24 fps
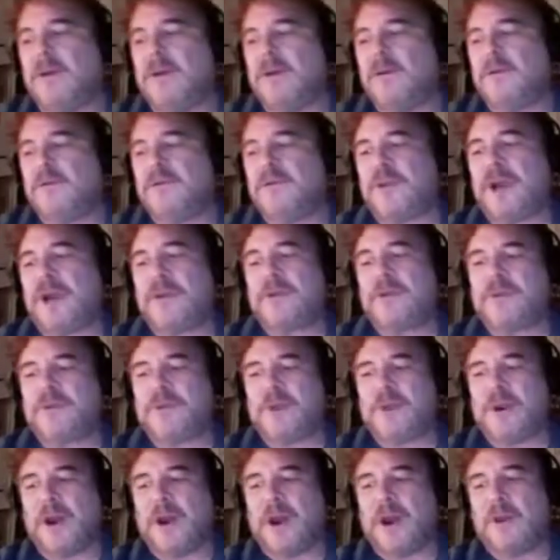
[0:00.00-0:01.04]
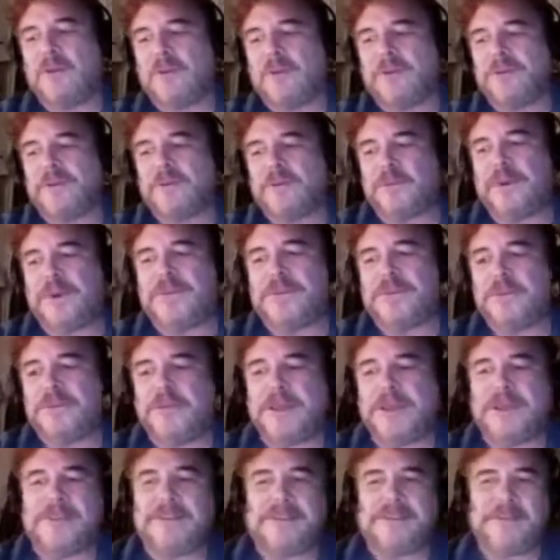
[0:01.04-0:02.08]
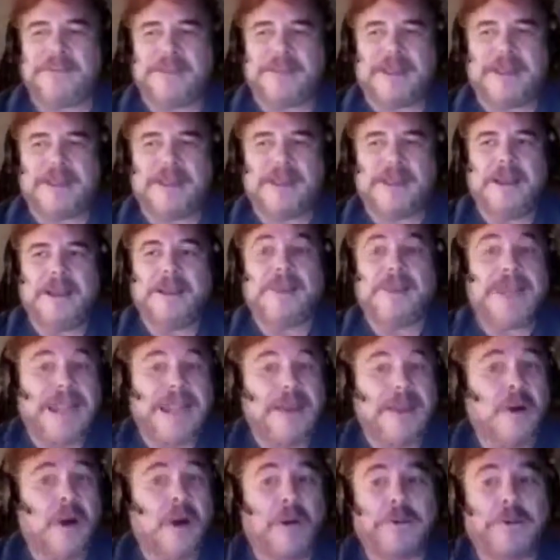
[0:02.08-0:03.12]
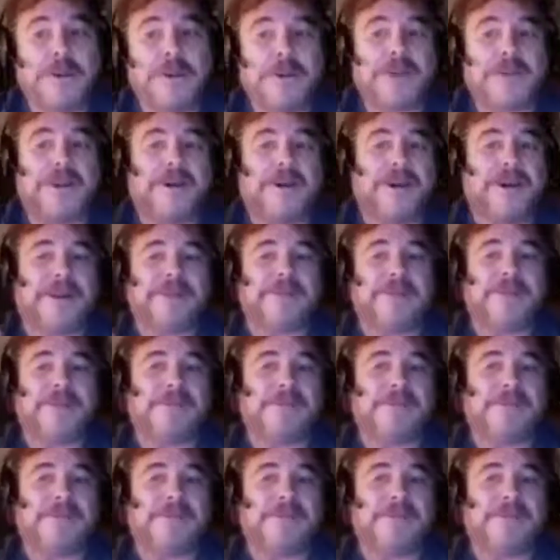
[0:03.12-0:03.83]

who saw what was going on with this race of beings that they called the Etherians.